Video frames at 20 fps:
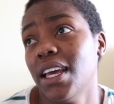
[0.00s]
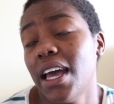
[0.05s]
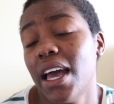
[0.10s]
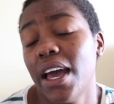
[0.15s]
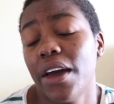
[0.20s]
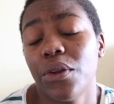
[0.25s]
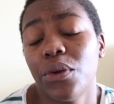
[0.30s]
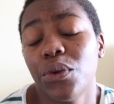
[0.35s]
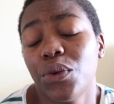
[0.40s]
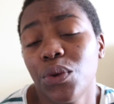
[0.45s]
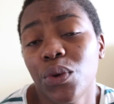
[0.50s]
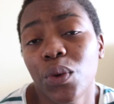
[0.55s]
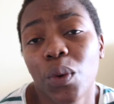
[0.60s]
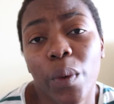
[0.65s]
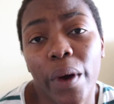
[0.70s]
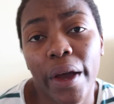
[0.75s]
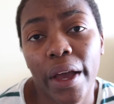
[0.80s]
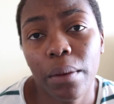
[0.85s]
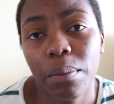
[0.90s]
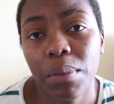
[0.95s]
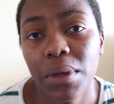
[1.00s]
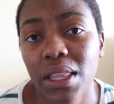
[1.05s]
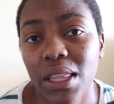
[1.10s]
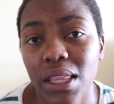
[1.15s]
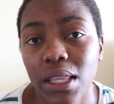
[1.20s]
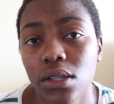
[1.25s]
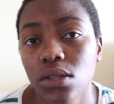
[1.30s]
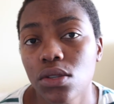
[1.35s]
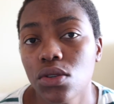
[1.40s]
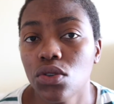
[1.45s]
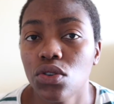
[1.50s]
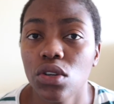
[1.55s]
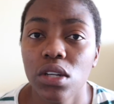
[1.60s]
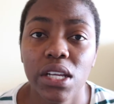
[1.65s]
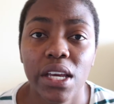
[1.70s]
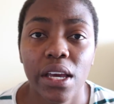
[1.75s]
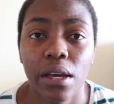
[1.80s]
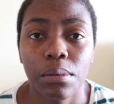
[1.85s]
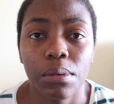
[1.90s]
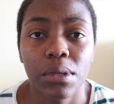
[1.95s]
I don't know why, but this usually
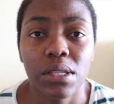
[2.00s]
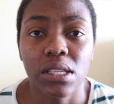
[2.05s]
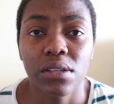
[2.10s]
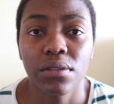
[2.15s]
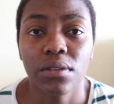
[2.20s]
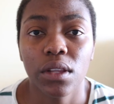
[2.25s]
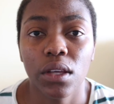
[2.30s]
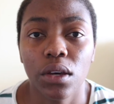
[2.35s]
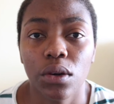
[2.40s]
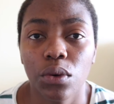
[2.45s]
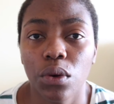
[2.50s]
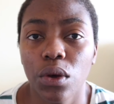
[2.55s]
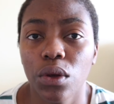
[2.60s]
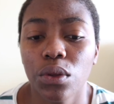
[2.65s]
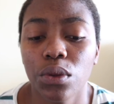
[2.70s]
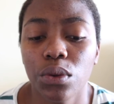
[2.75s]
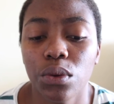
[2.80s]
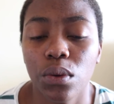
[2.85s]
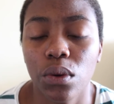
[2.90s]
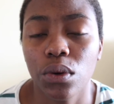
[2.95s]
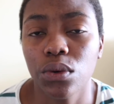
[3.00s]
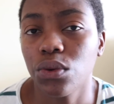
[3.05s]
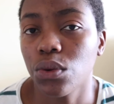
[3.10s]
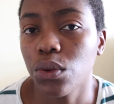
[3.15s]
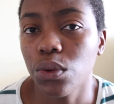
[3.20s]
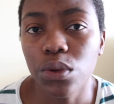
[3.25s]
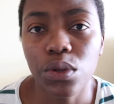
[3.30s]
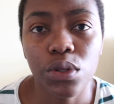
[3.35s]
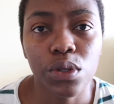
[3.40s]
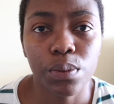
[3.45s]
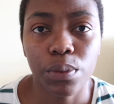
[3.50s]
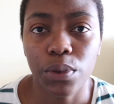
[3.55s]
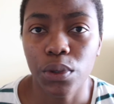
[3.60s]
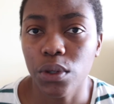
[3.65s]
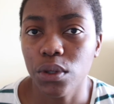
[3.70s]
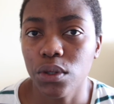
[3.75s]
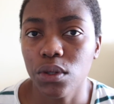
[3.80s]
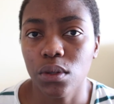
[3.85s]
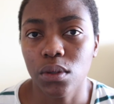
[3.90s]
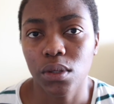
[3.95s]
happens if they are going through a growth
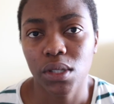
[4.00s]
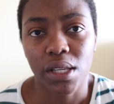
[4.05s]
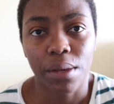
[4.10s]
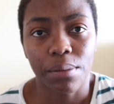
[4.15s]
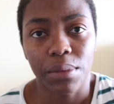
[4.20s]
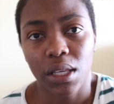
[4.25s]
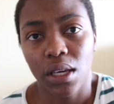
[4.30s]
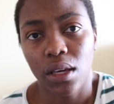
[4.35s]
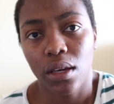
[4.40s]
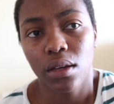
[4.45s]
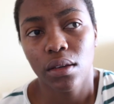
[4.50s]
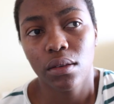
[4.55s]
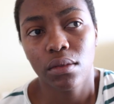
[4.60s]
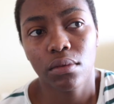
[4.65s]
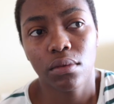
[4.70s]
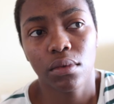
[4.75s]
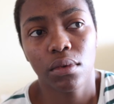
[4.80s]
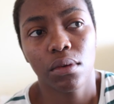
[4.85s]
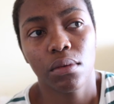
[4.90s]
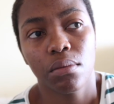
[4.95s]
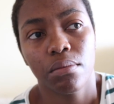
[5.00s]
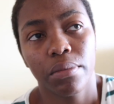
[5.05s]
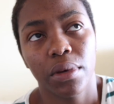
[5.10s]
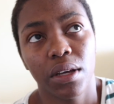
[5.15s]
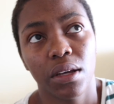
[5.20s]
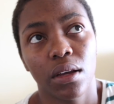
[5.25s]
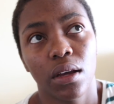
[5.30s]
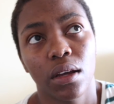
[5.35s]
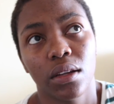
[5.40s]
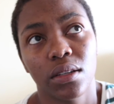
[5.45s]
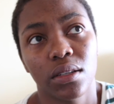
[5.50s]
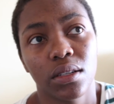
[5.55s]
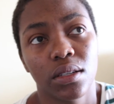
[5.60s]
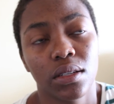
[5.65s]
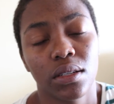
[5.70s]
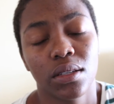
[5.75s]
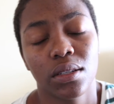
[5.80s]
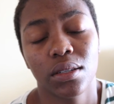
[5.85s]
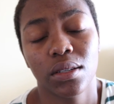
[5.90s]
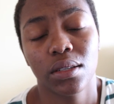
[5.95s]
spurt or something.
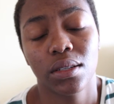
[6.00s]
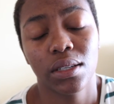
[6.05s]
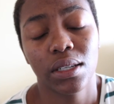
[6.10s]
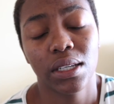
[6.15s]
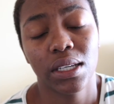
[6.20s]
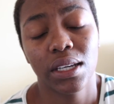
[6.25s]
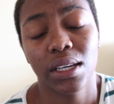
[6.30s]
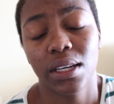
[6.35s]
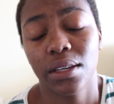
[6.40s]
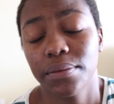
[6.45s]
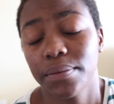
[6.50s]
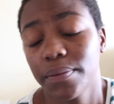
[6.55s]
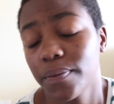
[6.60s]
But yeah,